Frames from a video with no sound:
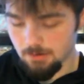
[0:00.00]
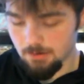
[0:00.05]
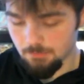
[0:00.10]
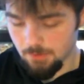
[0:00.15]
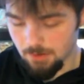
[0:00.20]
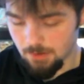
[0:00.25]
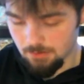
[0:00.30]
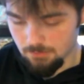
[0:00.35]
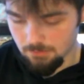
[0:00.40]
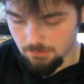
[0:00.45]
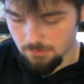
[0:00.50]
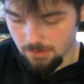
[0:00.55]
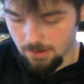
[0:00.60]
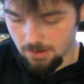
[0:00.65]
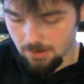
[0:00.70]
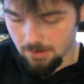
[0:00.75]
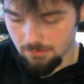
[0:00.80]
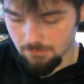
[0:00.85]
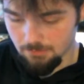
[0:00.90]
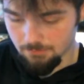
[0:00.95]
I mean,
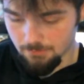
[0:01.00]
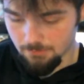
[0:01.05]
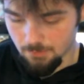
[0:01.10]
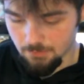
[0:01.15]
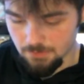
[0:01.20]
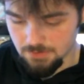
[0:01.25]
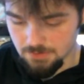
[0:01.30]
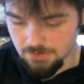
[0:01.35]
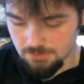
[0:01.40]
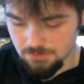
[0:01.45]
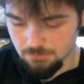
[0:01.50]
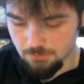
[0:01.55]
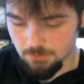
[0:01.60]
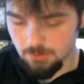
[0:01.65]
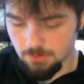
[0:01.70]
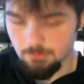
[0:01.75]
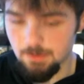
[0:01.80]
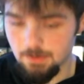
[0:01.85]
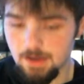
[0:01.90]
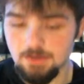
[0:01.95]
hang on, the focus is
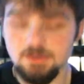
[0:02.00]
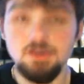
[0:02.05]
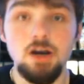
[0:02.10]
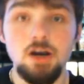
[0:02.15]
really bad.